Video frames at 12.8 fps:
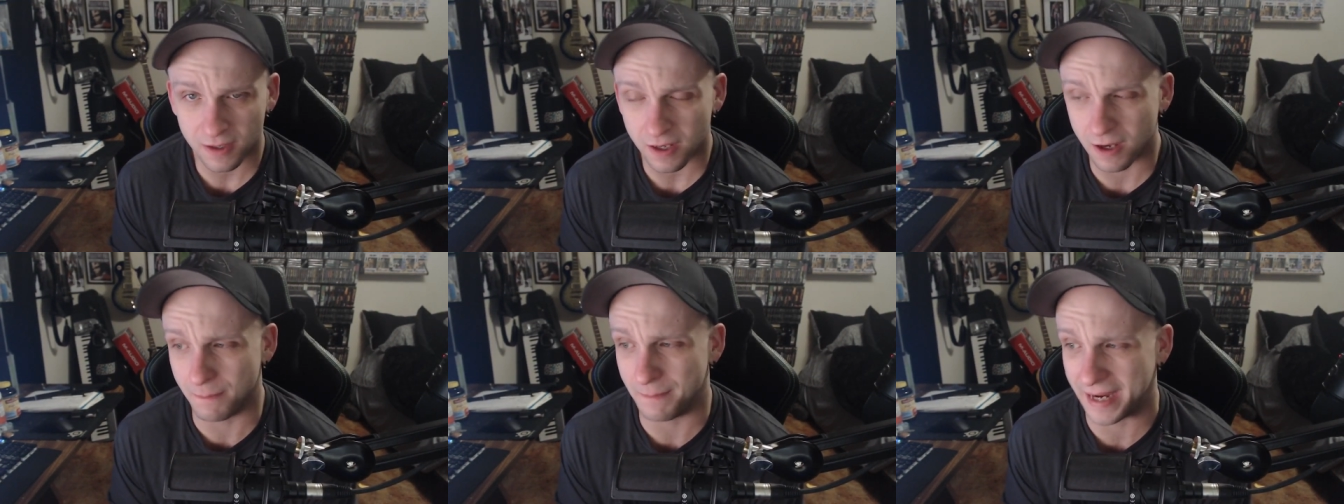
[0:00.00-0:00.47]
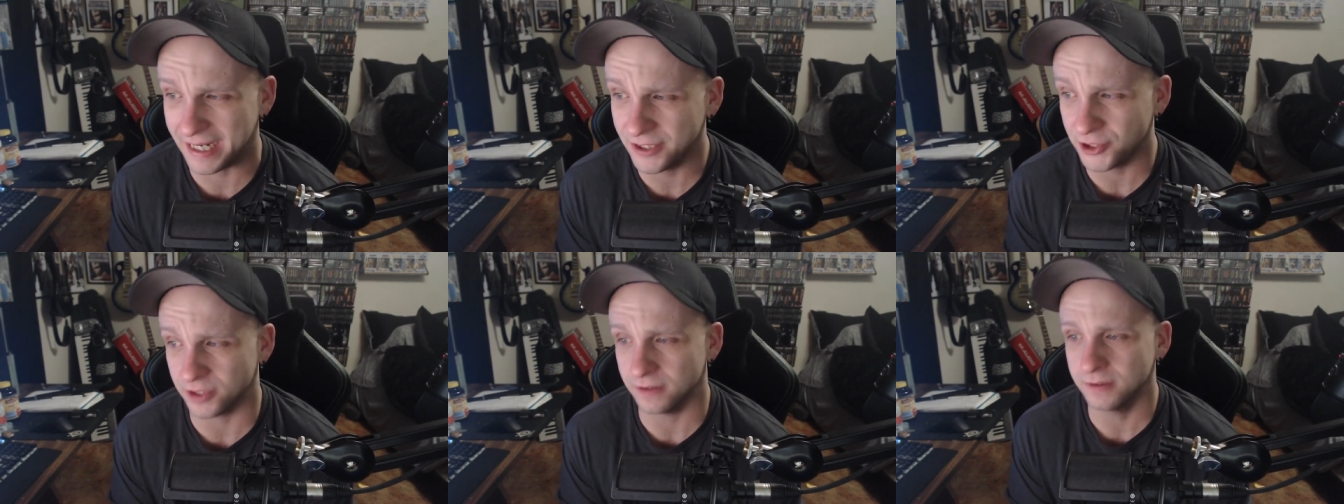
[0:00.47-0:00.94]
a
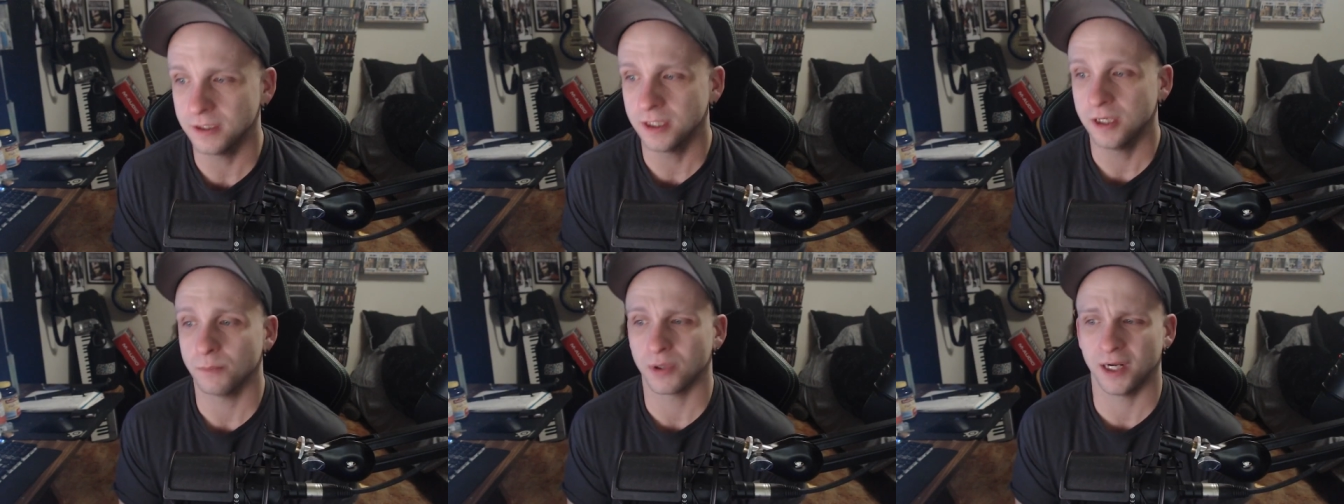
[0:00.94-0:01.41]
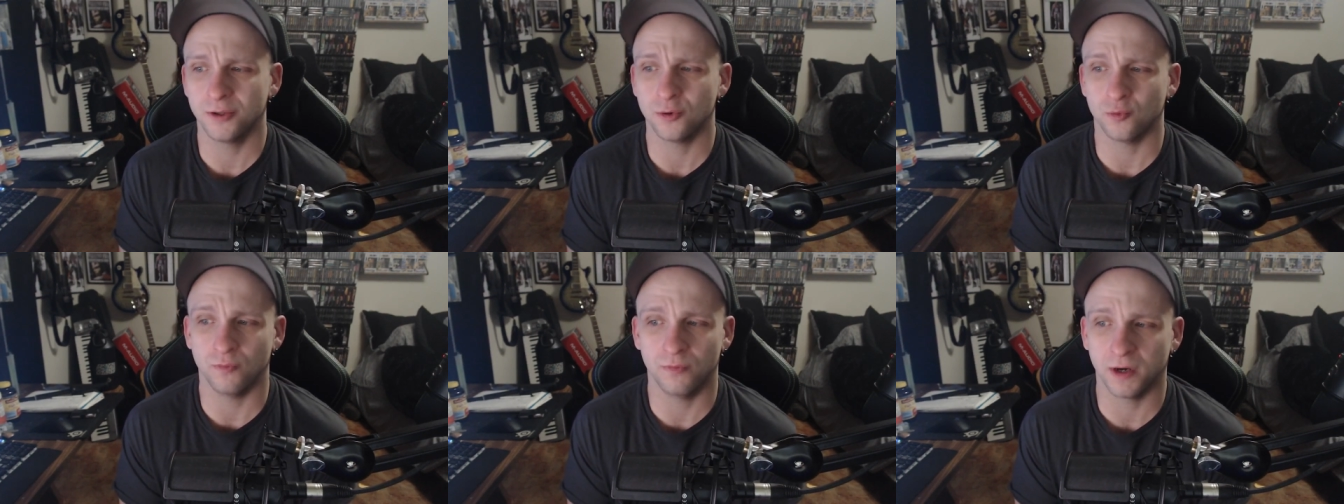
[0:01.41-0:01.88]
mansion, but I do
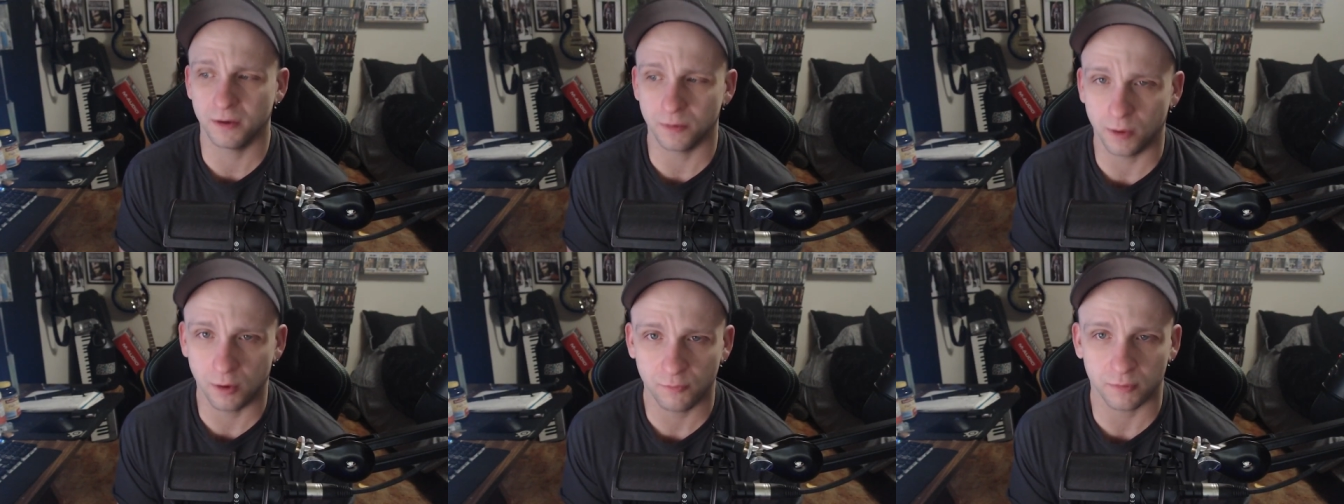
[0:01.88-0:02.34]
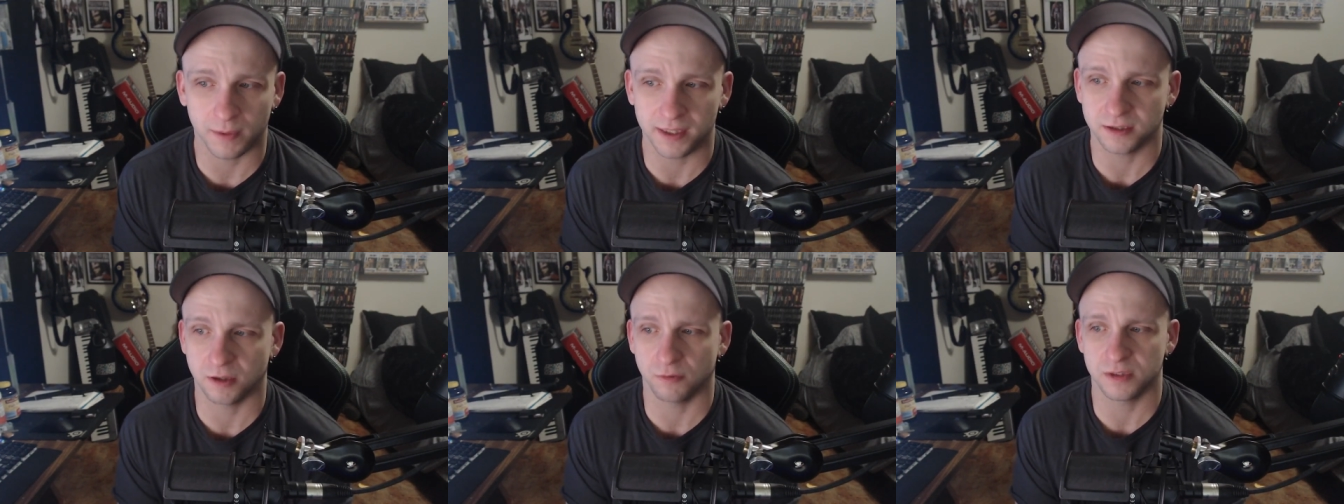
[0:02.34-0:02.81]
very well for
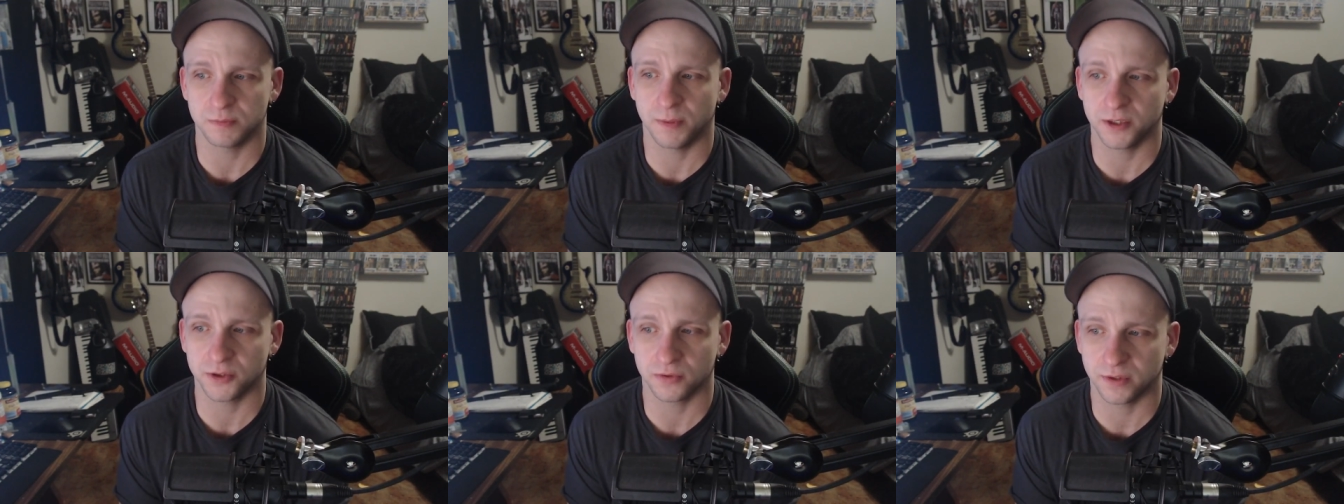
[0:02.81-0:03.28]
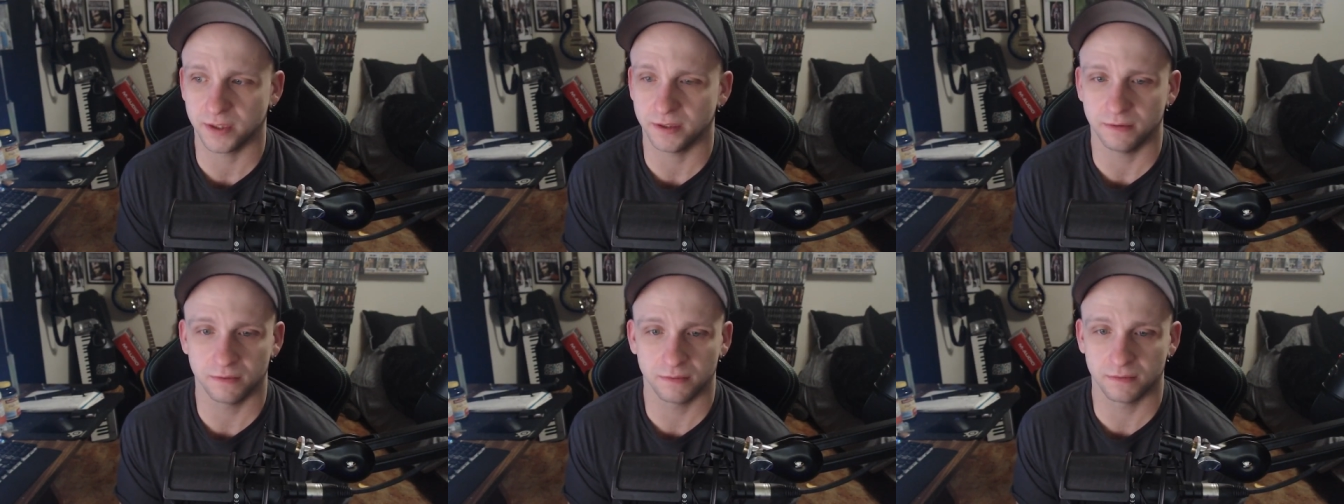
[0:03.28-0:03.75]
myself,
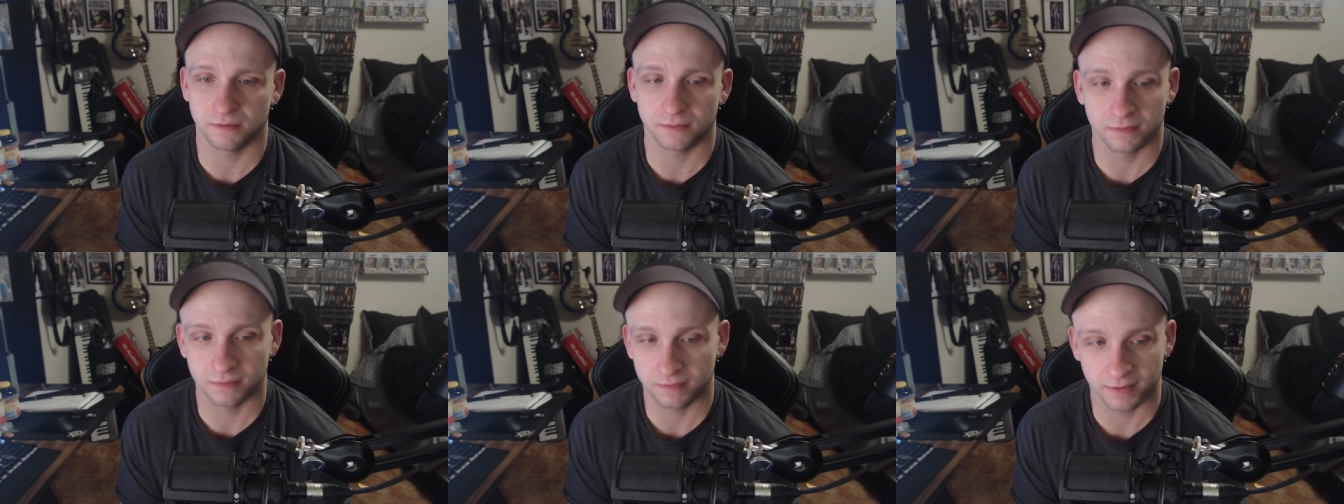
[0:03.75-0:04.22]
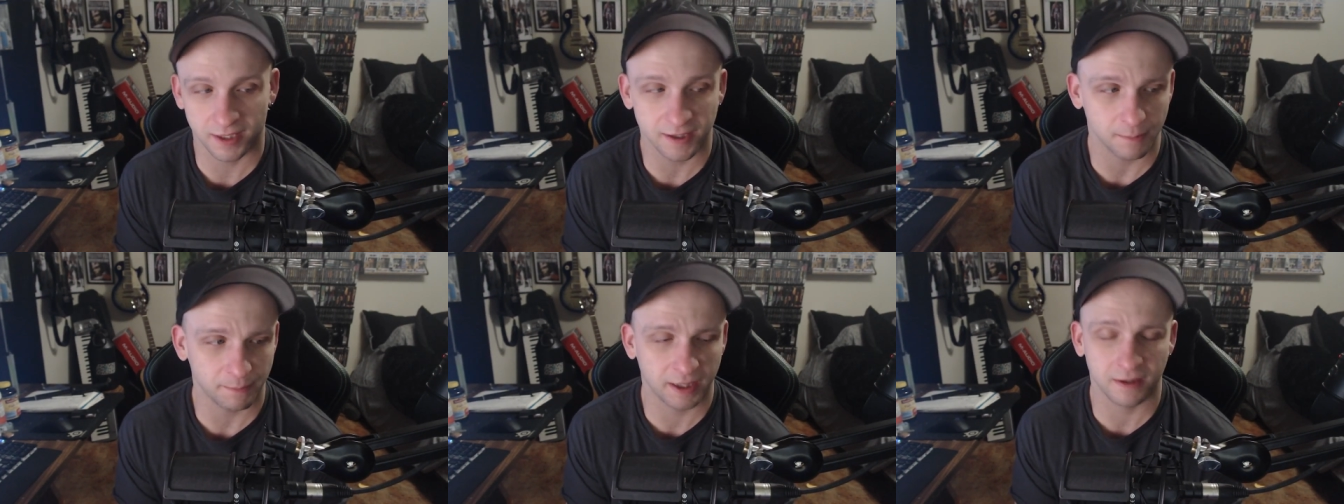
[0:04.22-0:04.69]
especially in
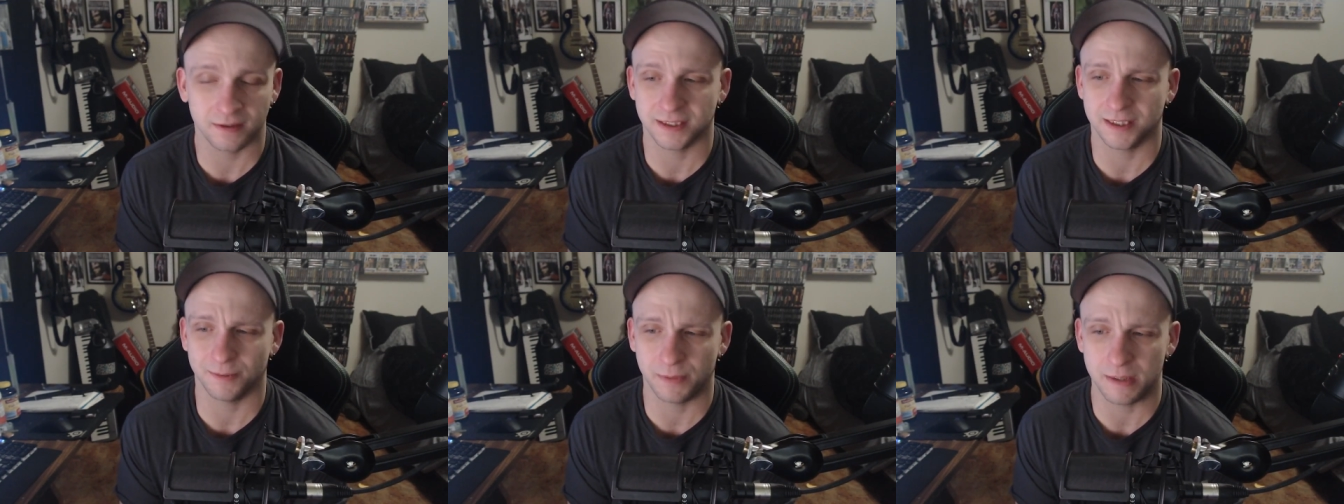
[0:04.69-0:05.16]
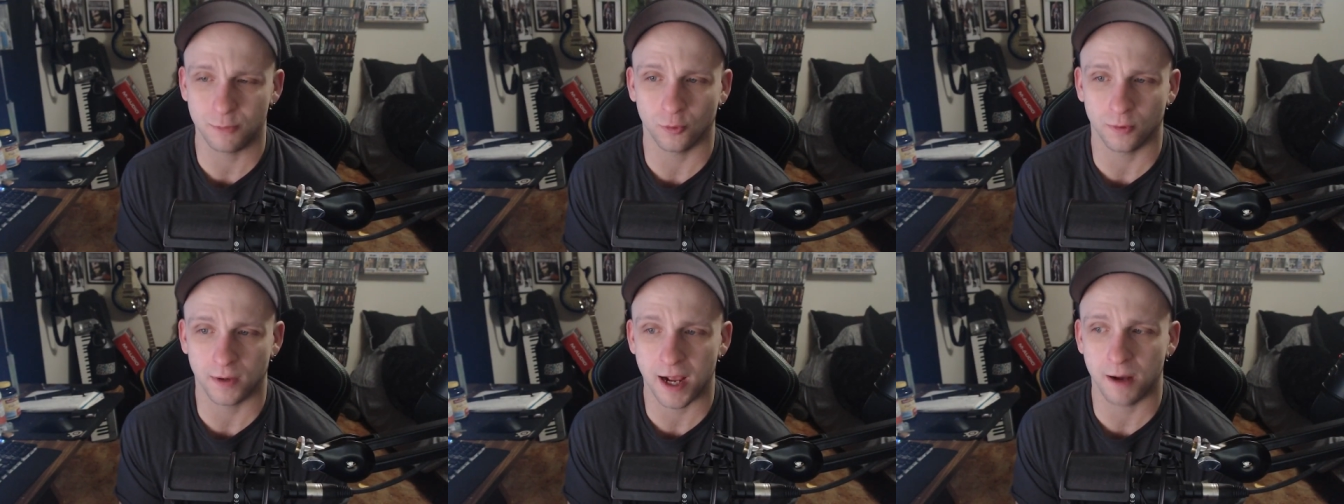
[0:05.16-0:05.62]
comparison to
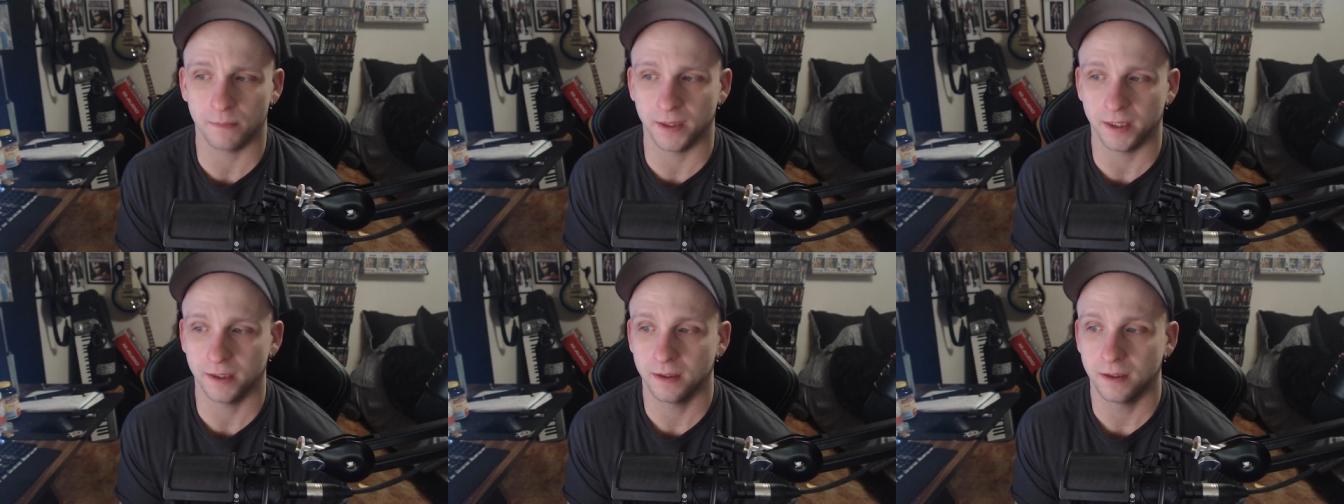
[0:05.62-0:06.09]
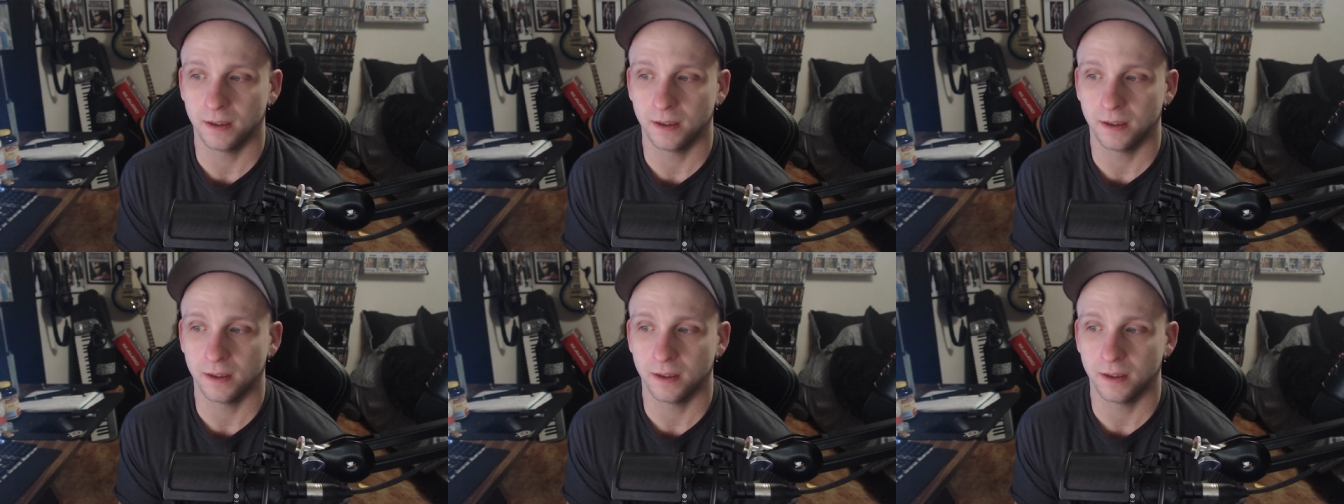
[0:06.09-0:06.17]
people around me.